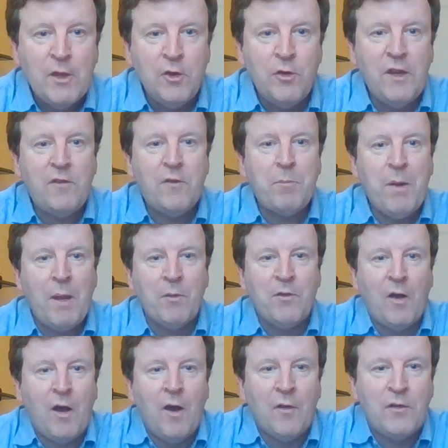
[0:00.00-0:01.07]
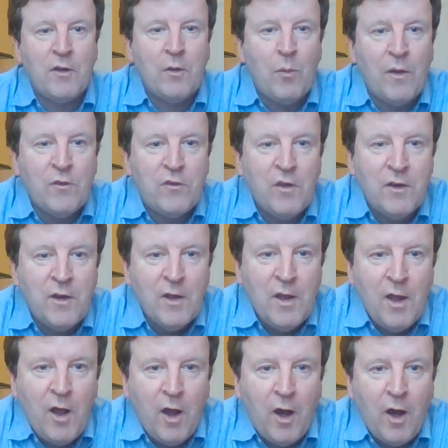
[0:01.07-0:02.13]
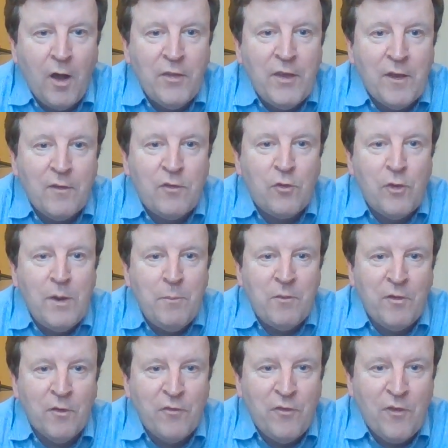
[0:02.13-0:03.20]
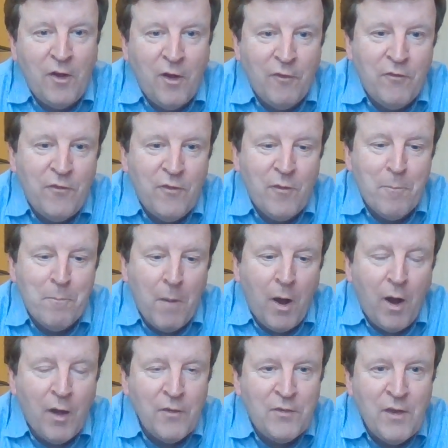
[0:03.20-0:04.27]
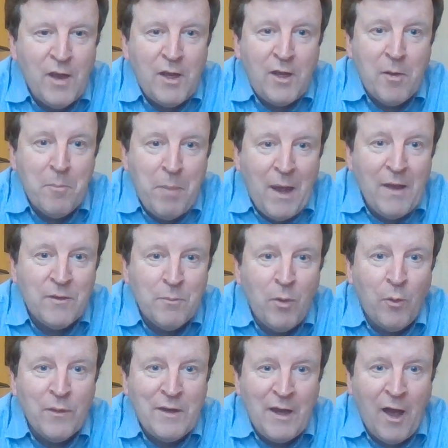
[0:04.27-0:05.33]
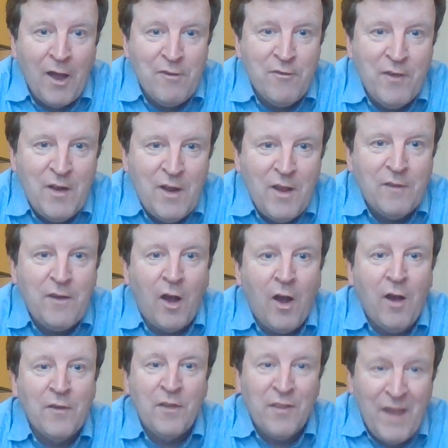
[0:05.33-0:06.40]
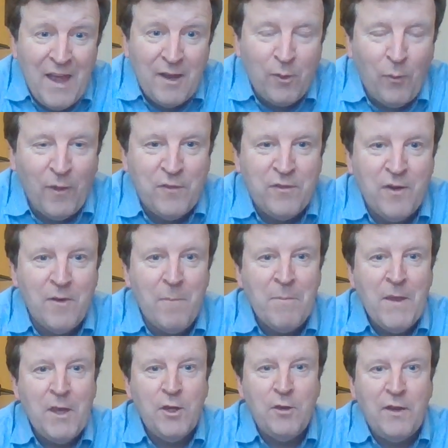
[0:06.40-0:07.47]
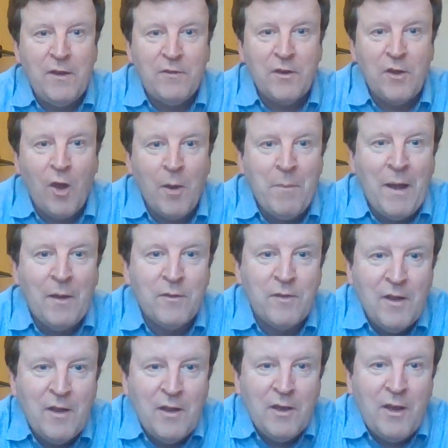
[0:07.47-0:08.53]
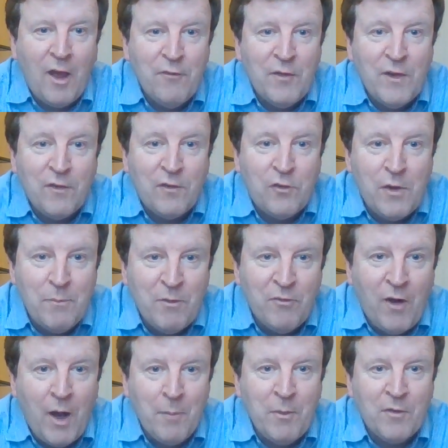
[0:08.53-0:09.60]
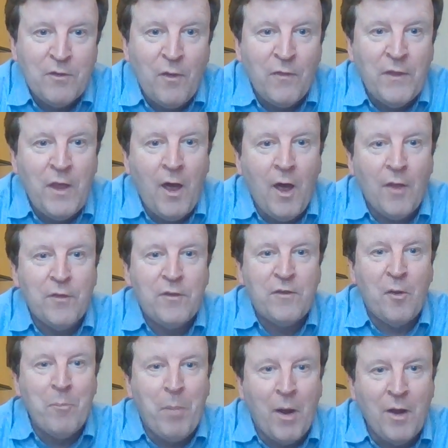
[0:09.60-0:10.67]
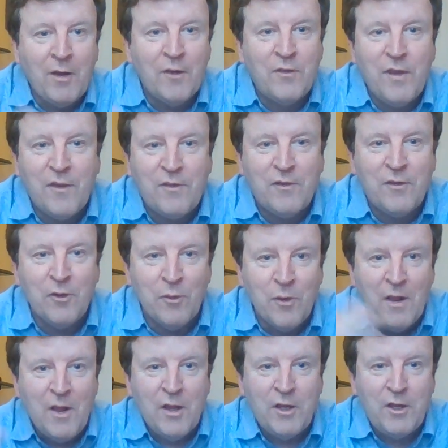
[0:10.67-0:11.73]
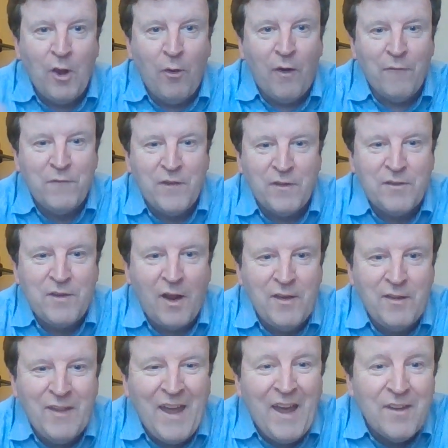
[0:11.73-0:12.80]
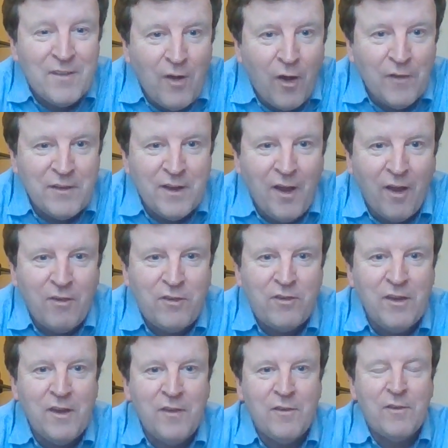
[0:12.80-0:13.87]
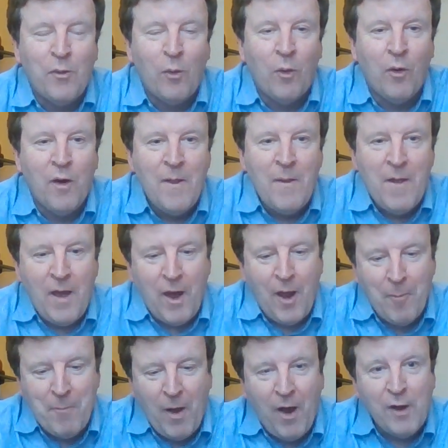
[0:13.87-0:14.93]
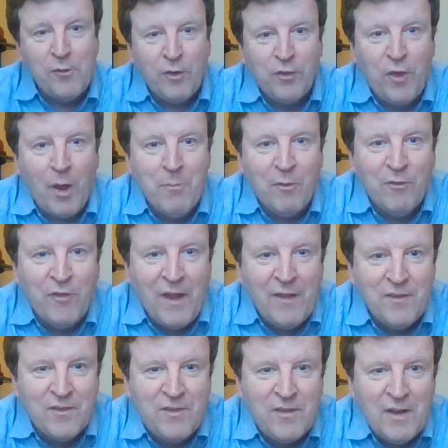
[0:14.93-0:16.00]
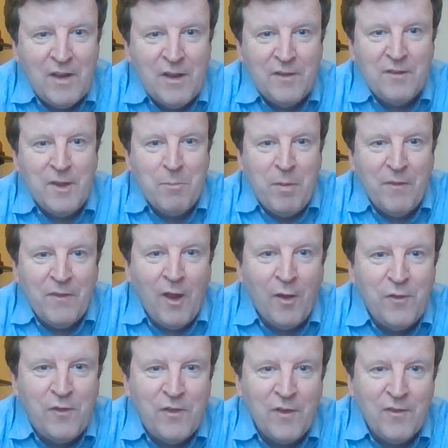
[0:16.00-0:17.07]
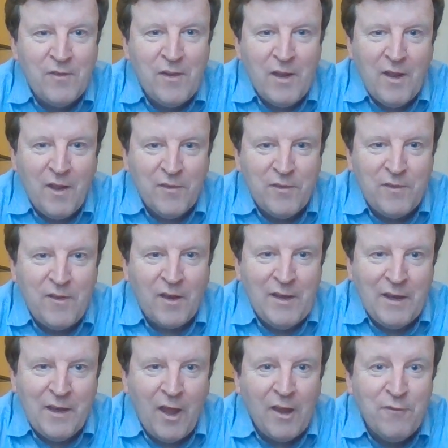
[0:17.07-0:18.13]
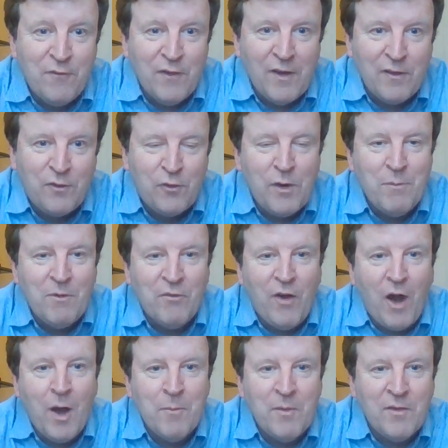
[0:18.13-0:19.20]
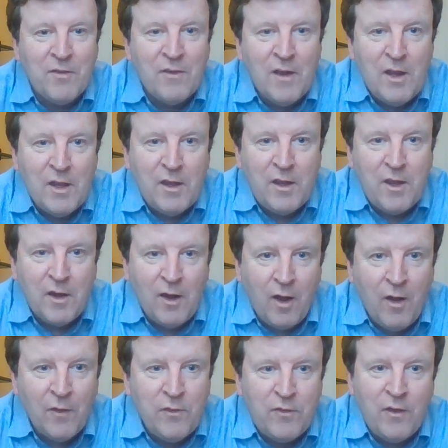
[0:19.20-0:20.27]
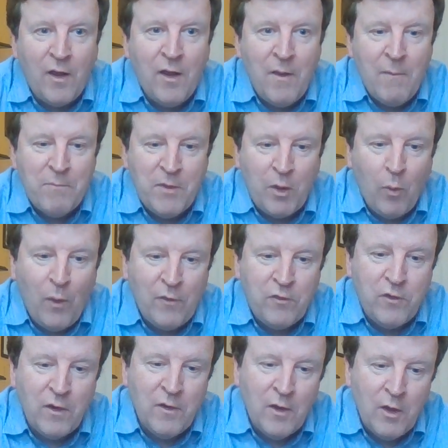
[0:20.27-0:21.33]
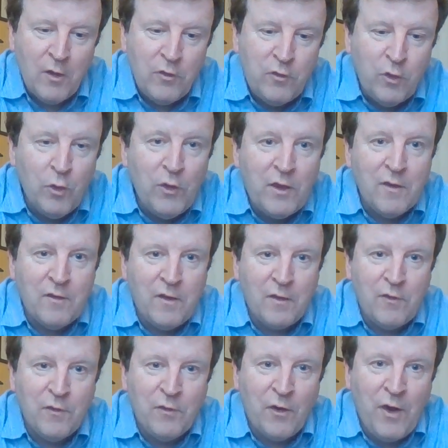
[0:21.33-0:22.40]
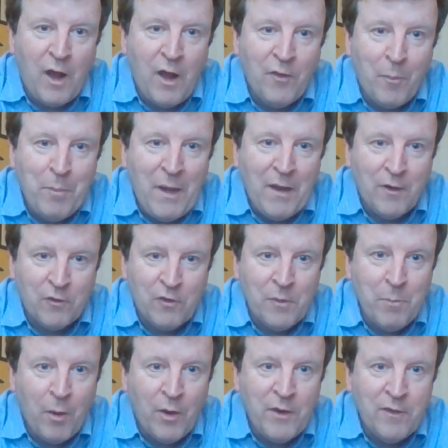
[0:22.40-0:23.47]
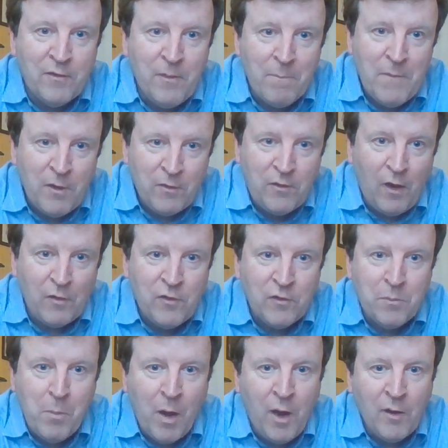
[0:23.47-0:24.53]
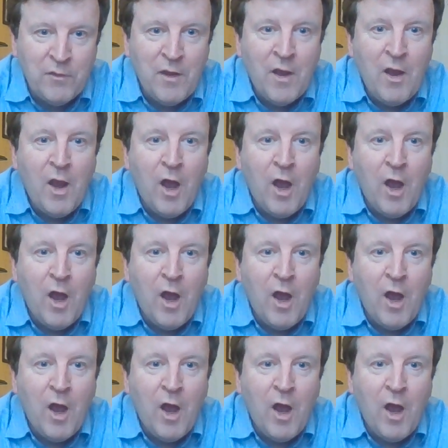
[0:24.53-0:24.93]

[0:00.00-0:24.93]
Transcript: You need to be able to answer the question, are the extremes of Mars compatible with life? And to answer that question, you need to know about life in extreme environments on the Earth. So biologists who go off to study the Antarctic ice sheets or hydrothermal vents deep in the oceans and study life in extreme environments can answer the question, do the conditions on other planetary bodies, such as Mars,